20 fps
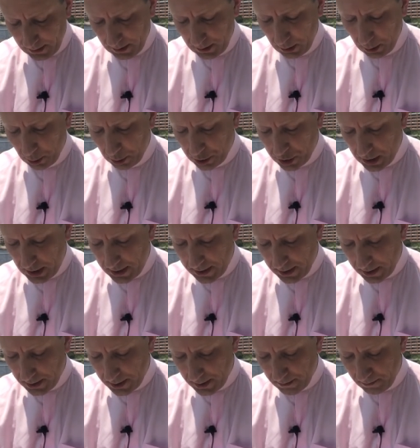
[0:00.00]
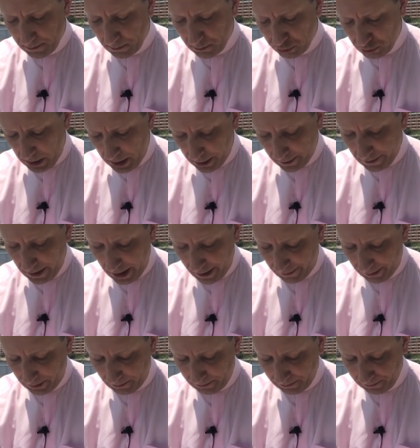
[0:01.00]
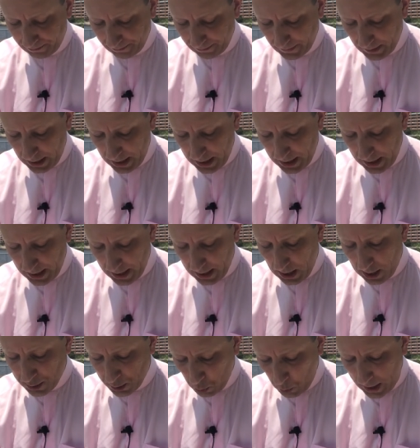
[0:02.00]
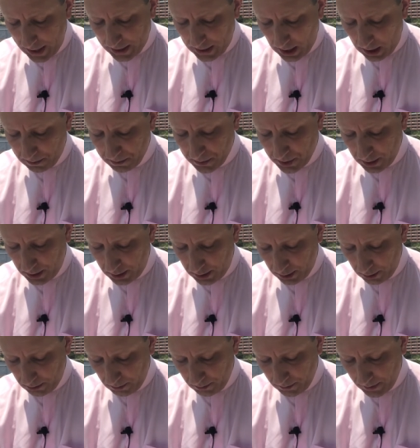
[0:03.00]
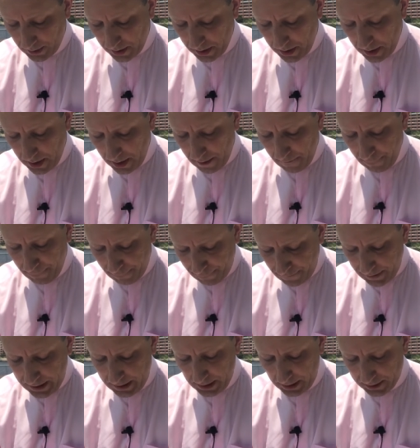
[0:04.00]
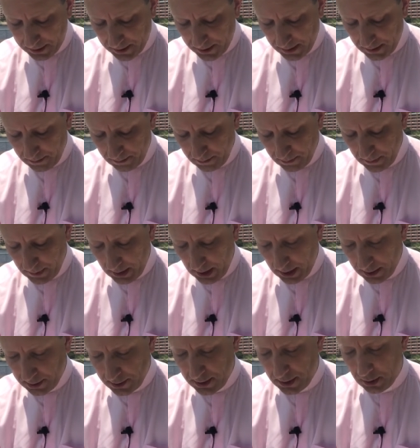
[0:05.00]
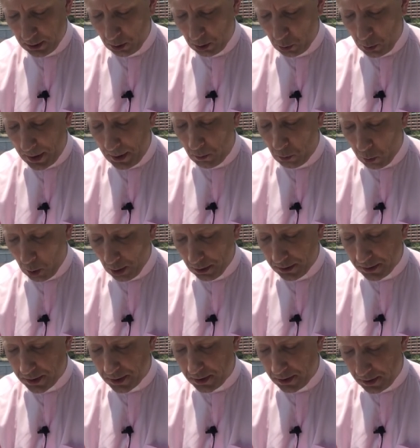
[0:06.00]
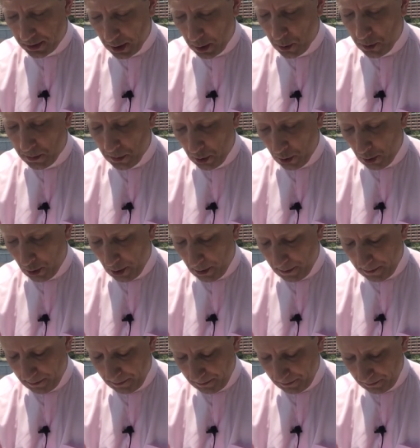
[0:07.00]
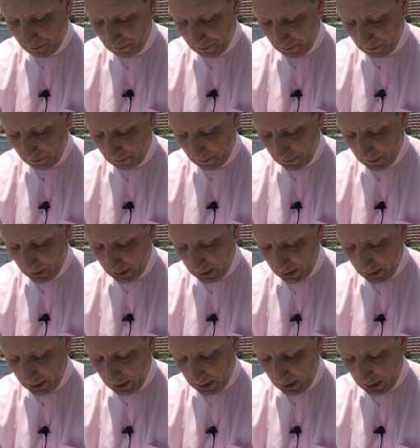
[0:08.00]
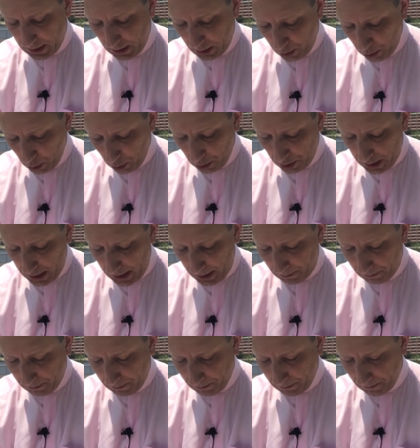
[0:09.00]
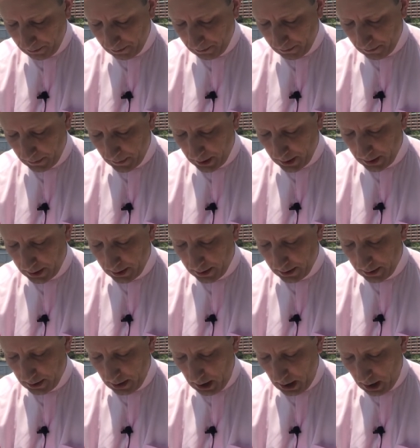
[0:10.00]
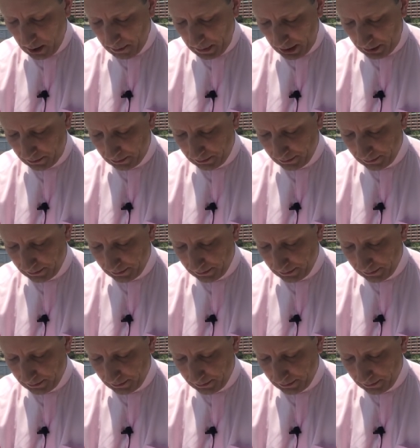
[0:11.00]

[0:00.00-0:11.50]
Lord Jesus, bread of heaven, as we come to you, feed us until we want no more. In your name, Amen.